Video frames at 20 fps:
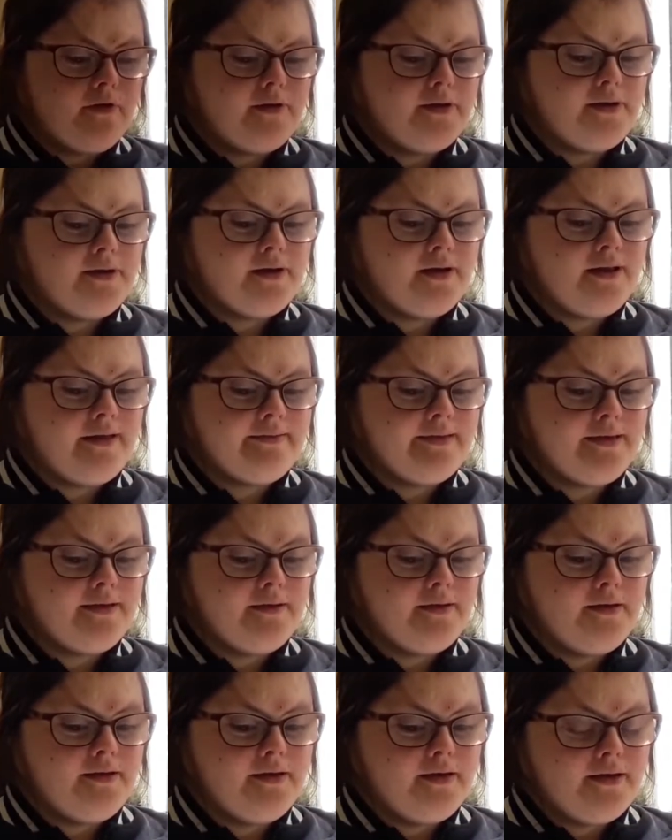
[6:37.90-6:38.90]
on
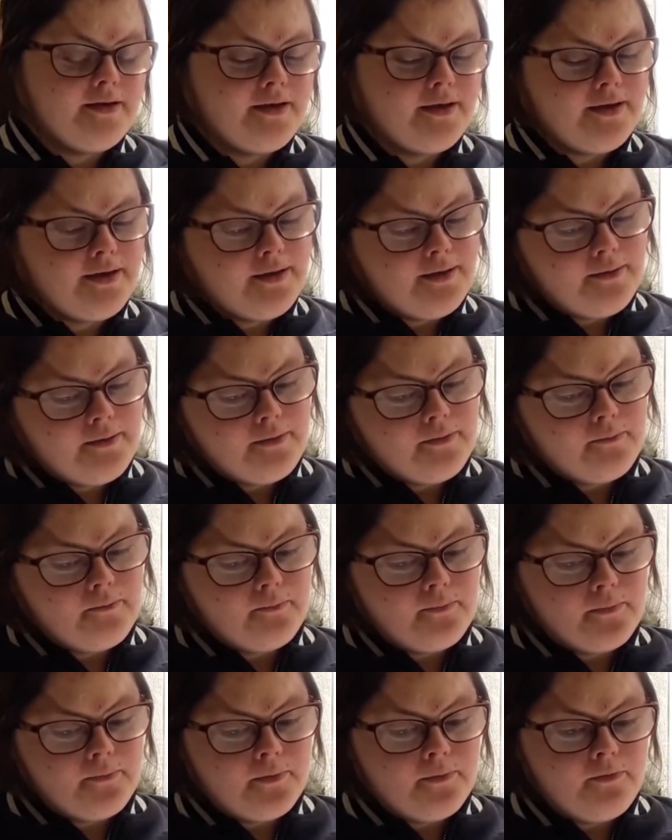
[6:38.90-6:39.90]
declaring
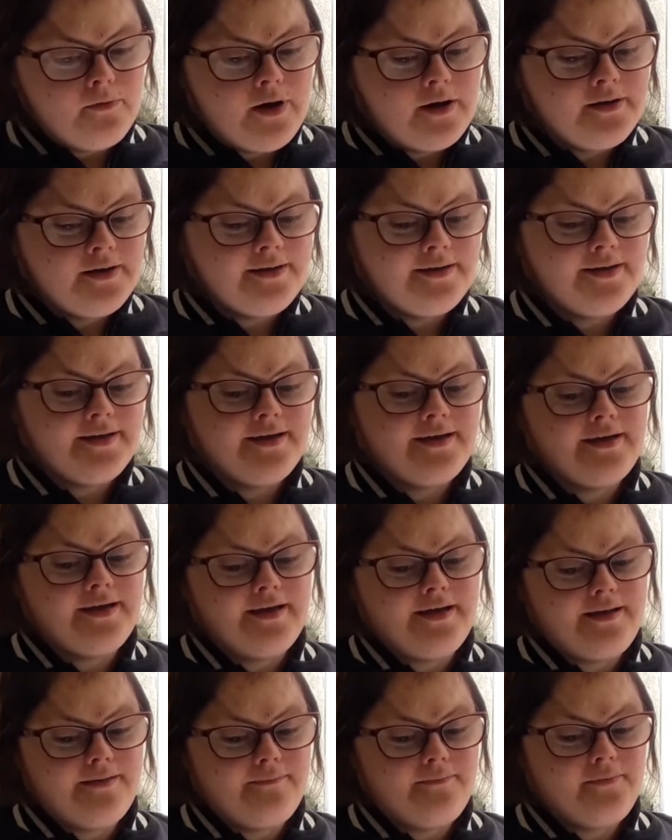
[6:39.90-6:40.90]
marijuana.
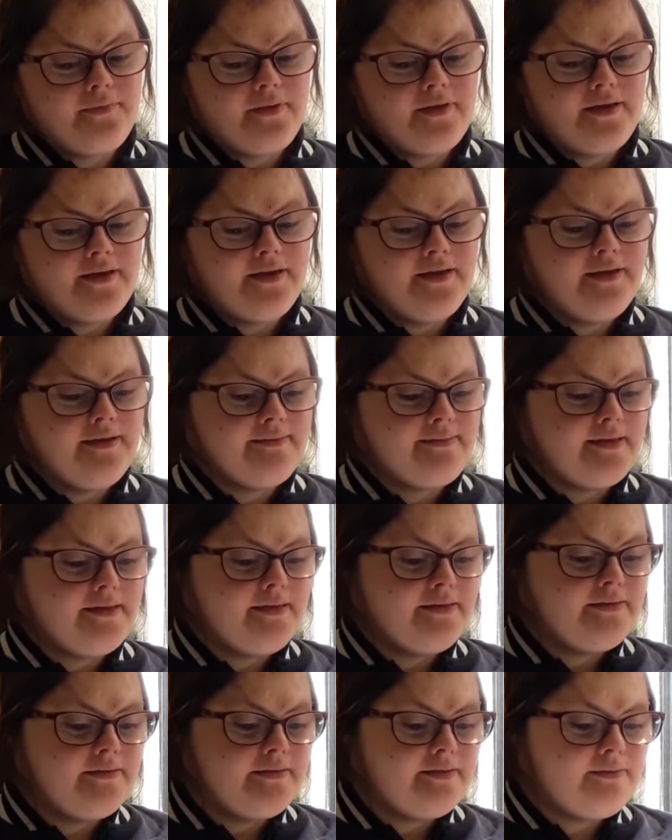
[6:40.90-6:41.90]
He is
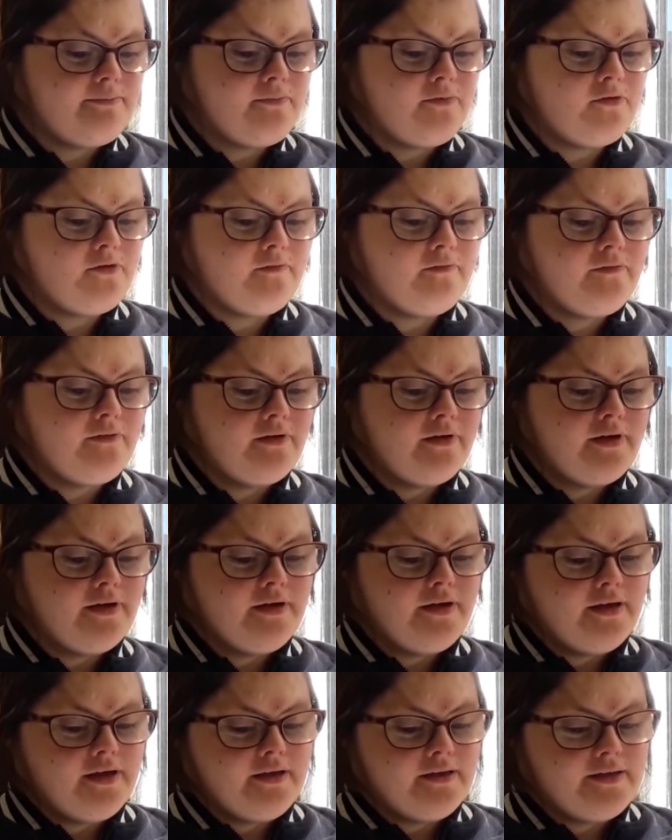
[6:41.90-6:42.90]
in support of
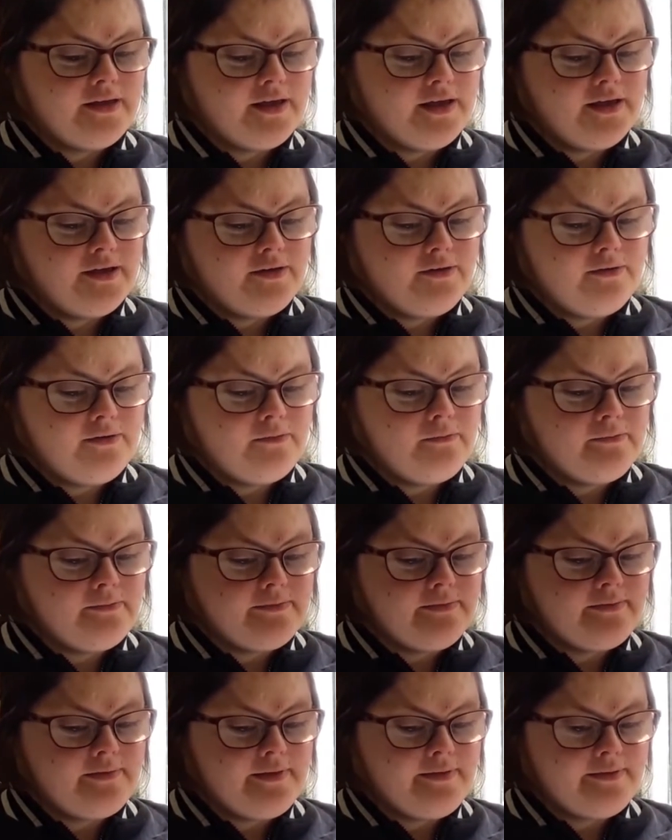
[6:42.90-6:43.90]
the
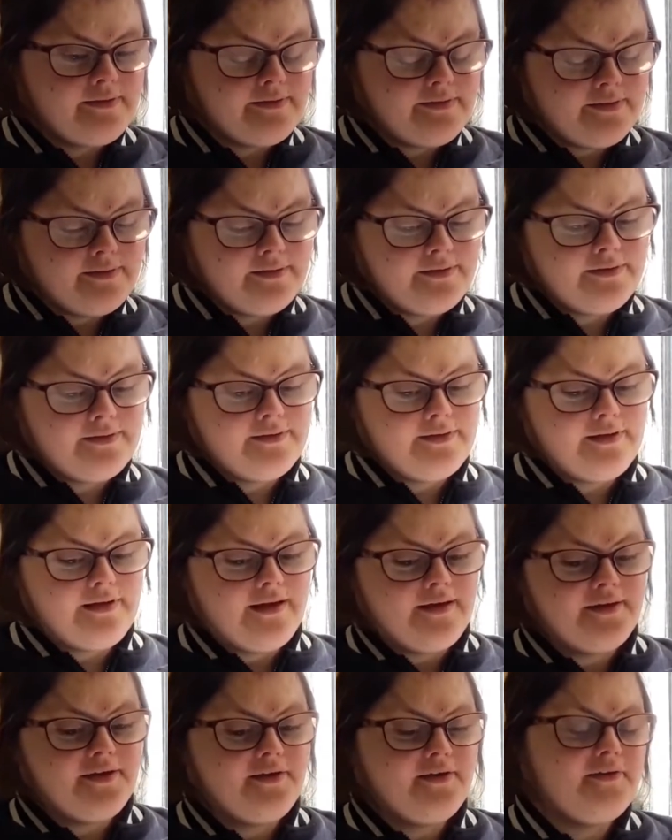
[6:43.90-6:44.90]
criminalization
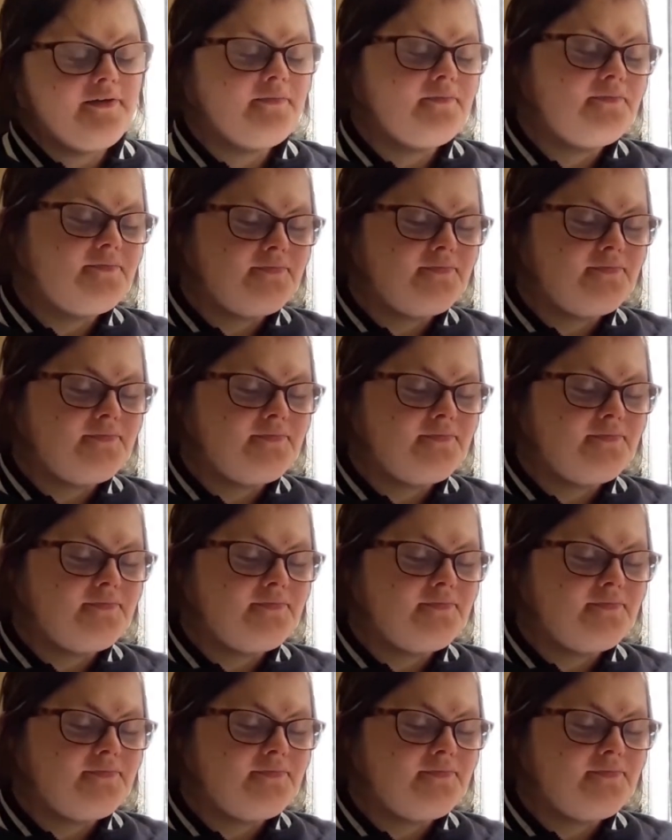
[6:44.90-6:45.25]
idea.